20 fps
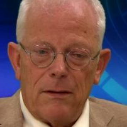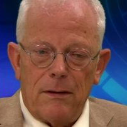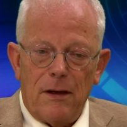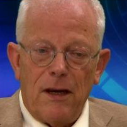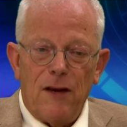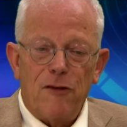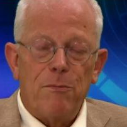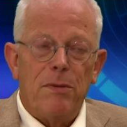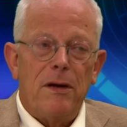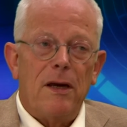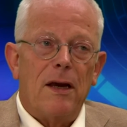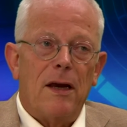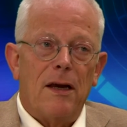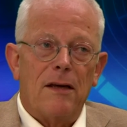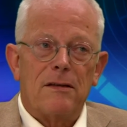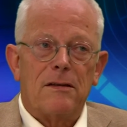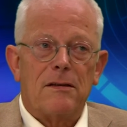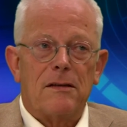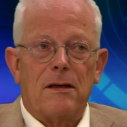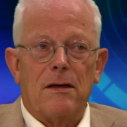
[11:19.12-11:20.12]
EFP
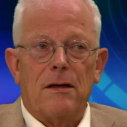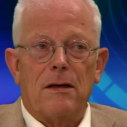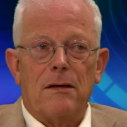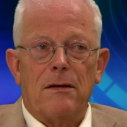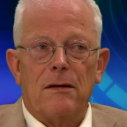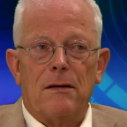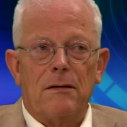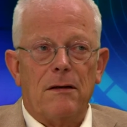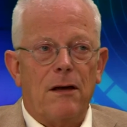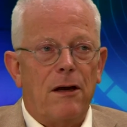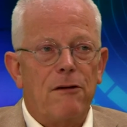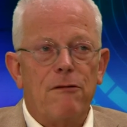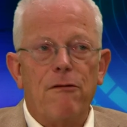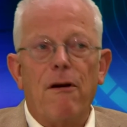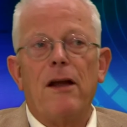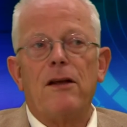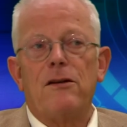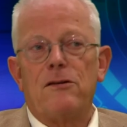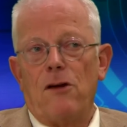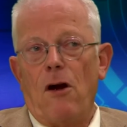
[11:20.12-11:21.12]
has a
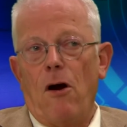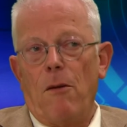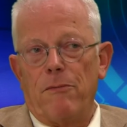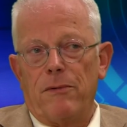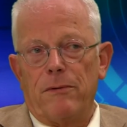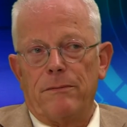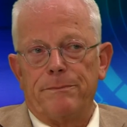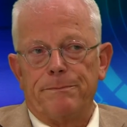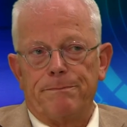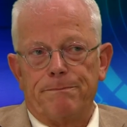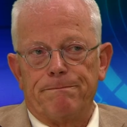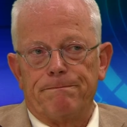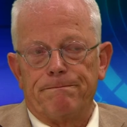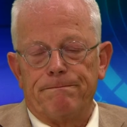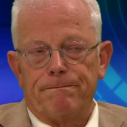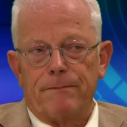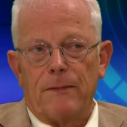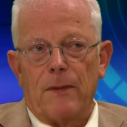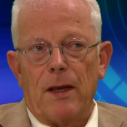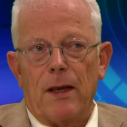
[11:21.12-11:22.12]
great job
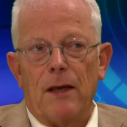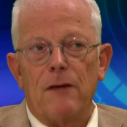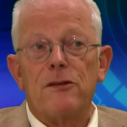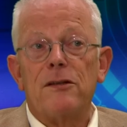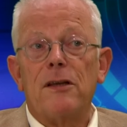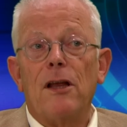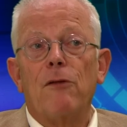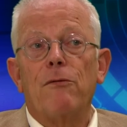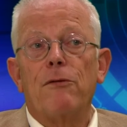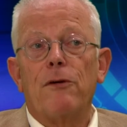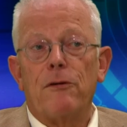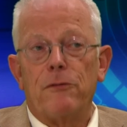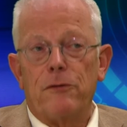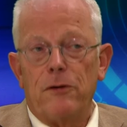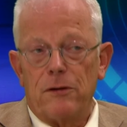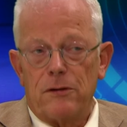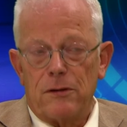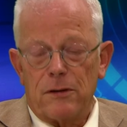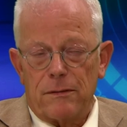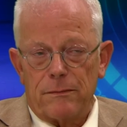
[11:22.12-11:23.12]
still for the
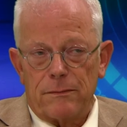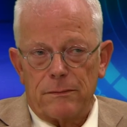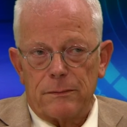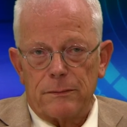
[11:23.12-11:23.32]
future.